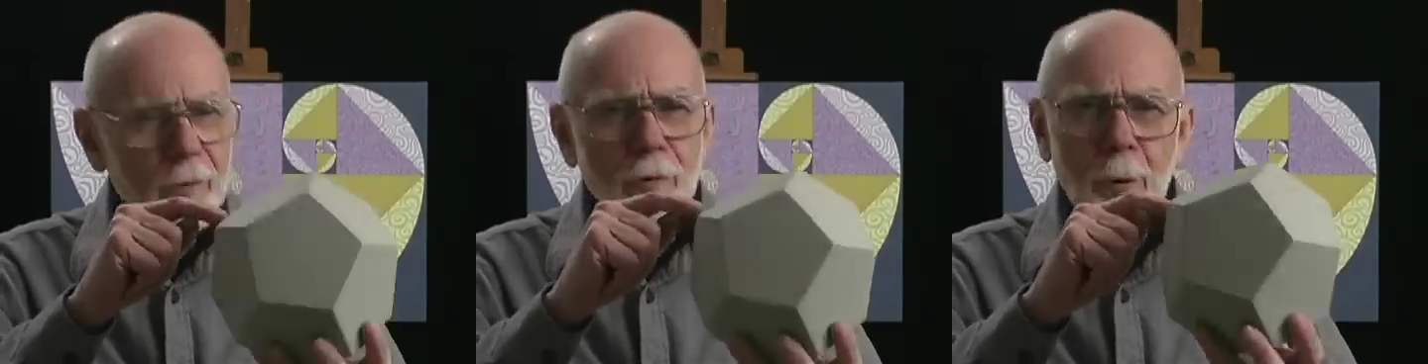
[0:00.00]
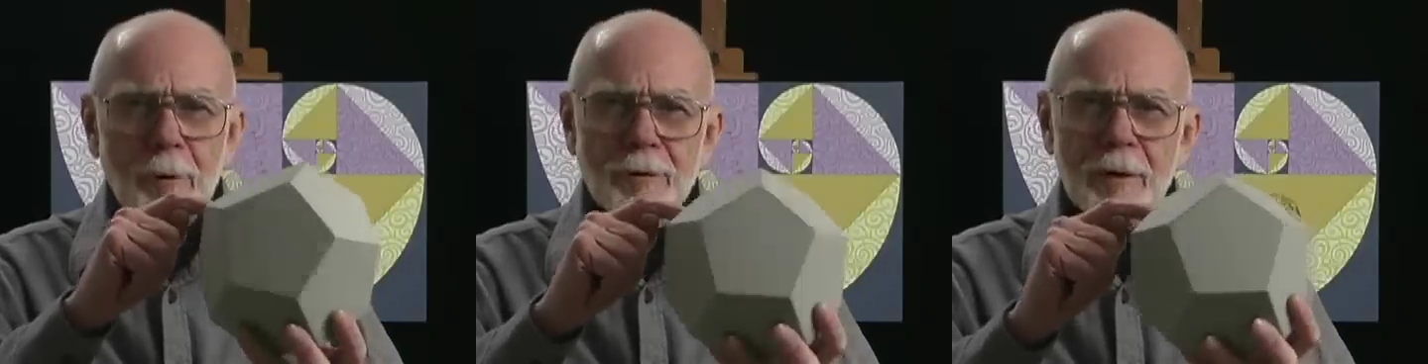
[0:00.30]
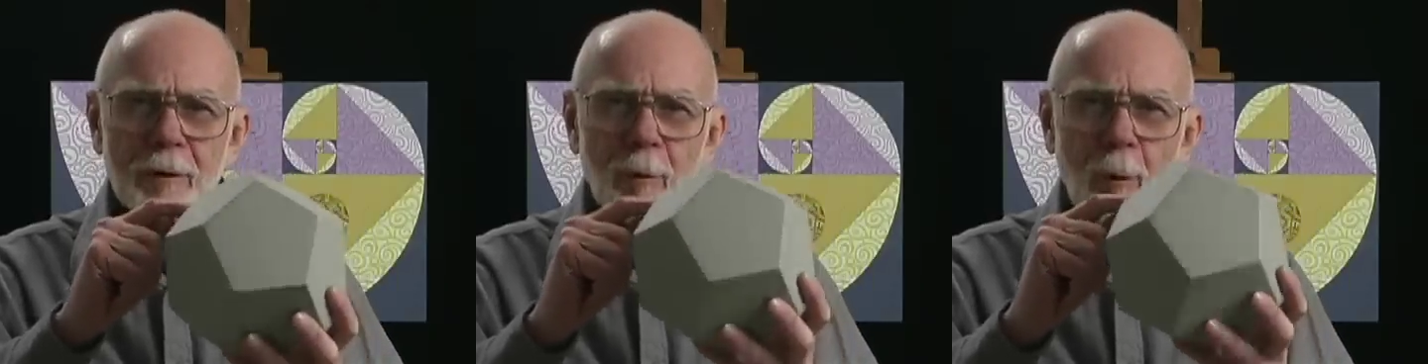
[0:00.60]
there is
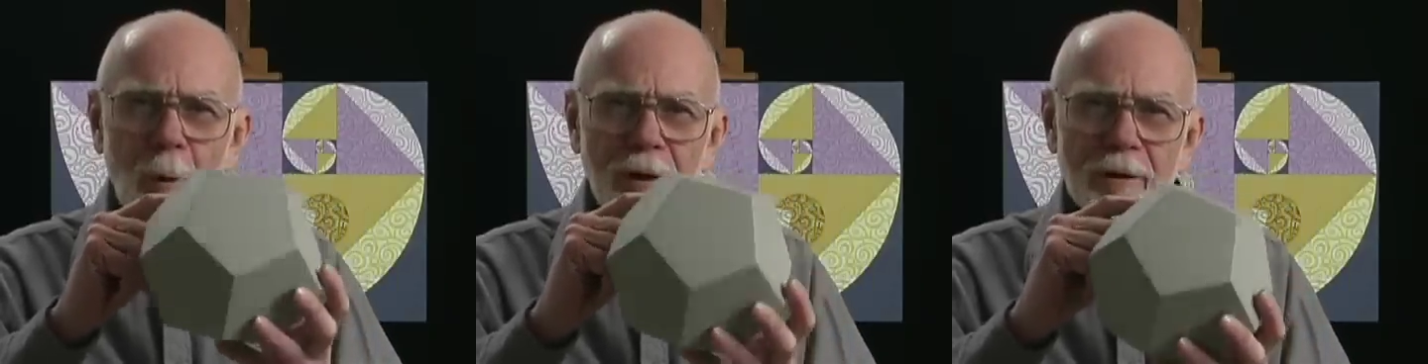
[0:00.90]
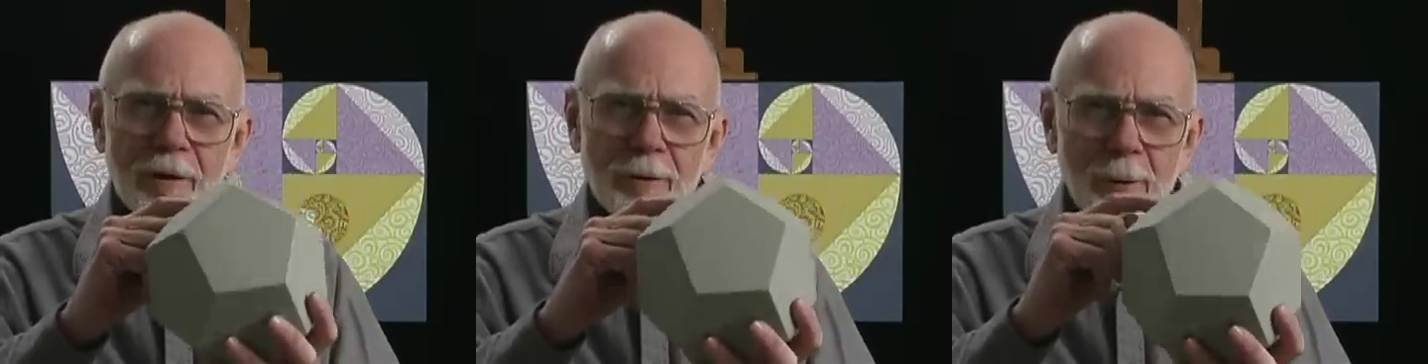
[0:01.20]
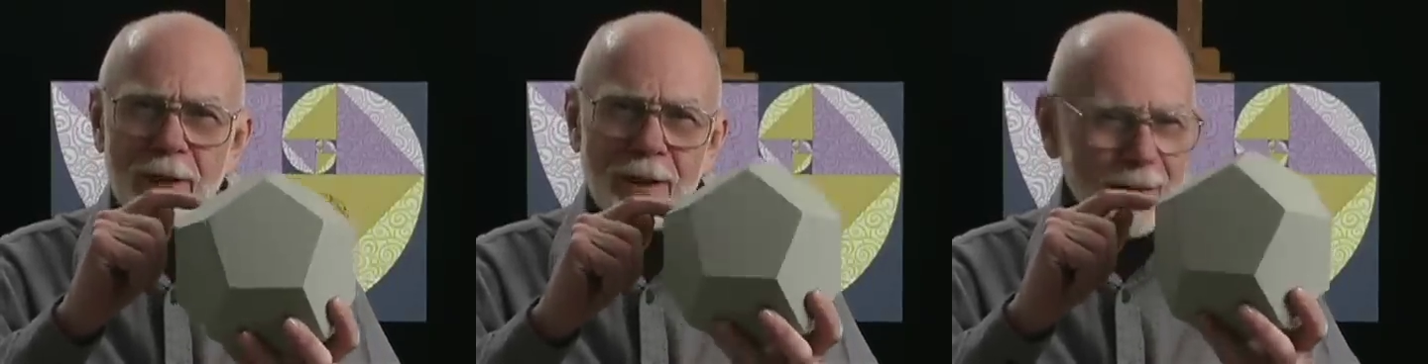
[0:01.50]
single pointedness
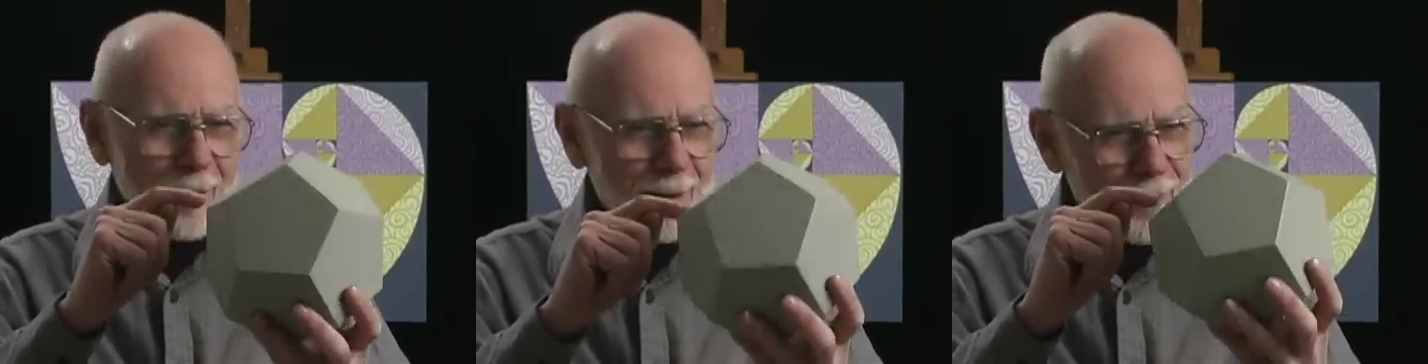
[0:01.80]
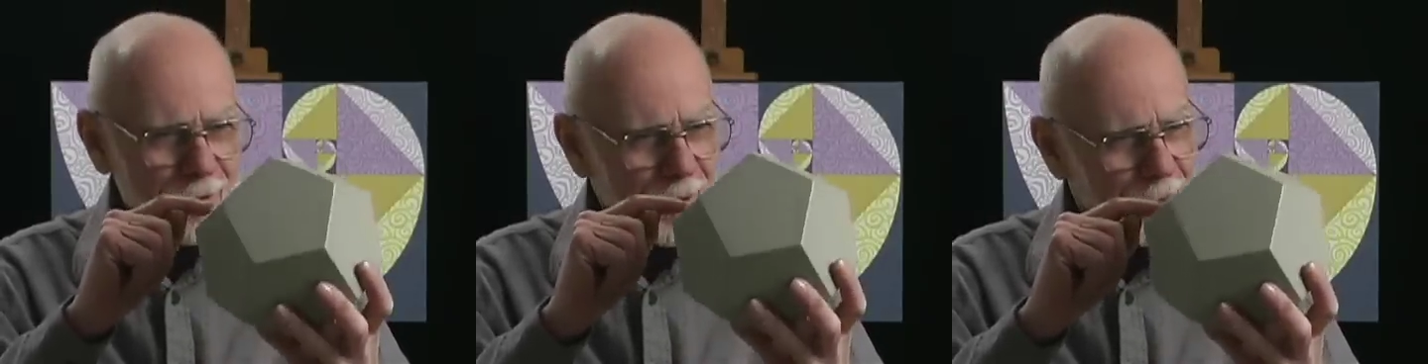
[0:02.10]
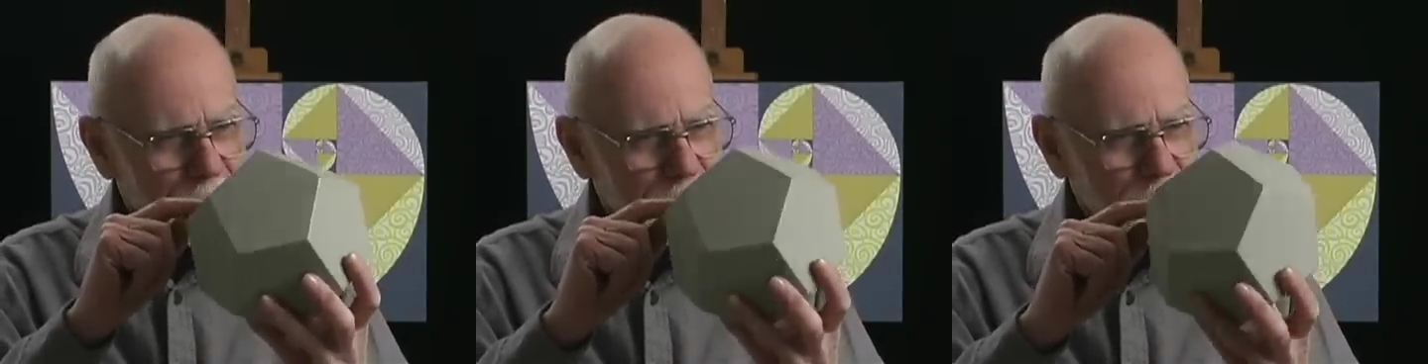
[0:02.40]
right in the
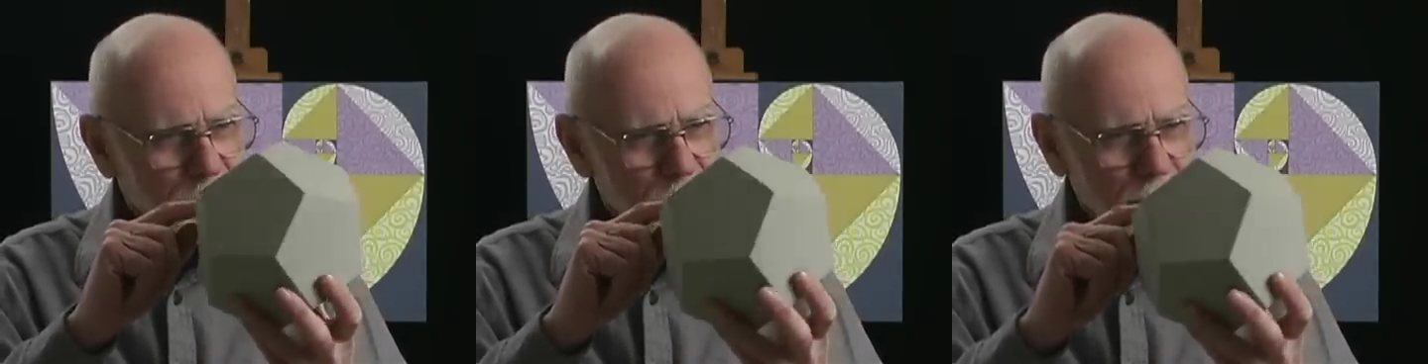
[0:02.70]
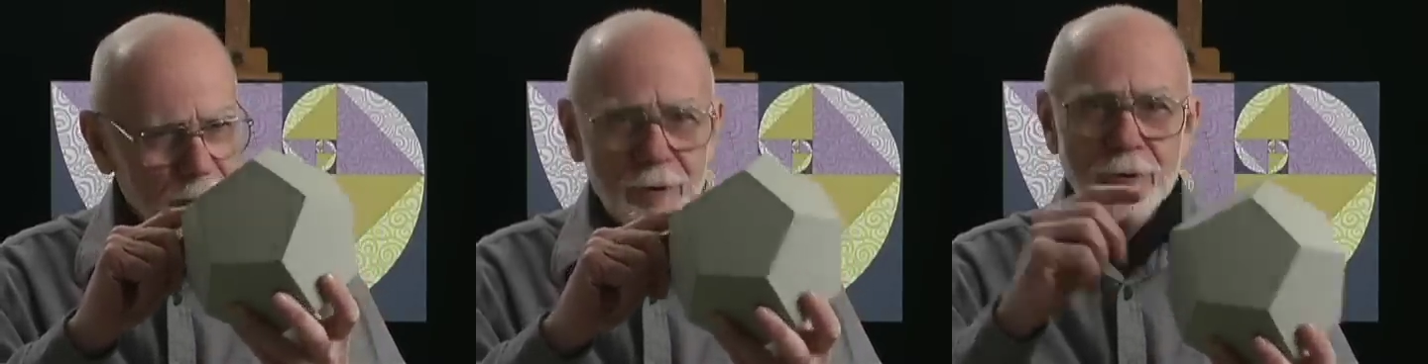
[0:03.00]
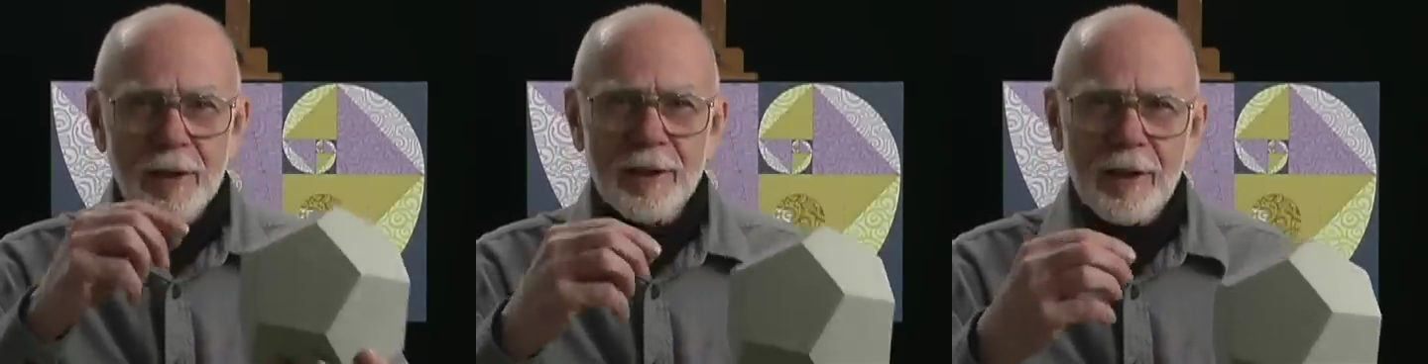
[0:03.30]
center of this thing,
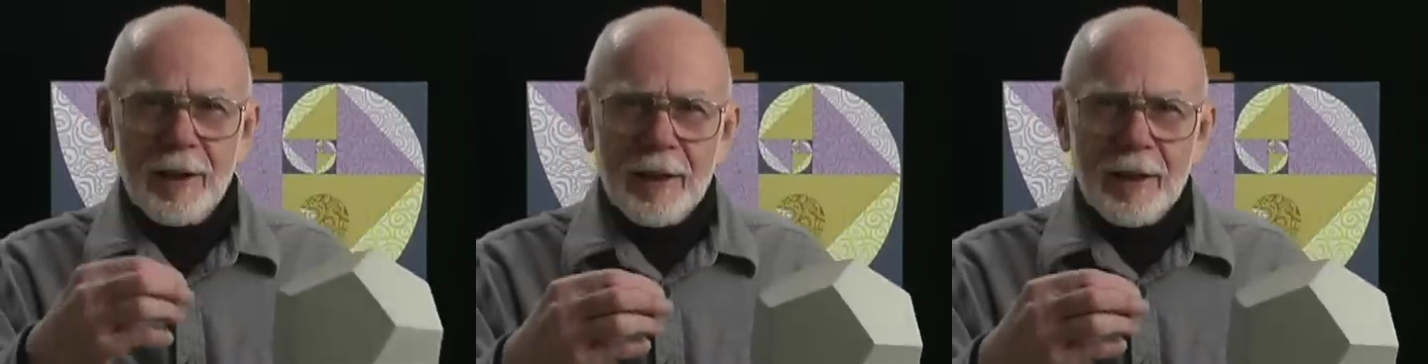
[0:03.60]
just like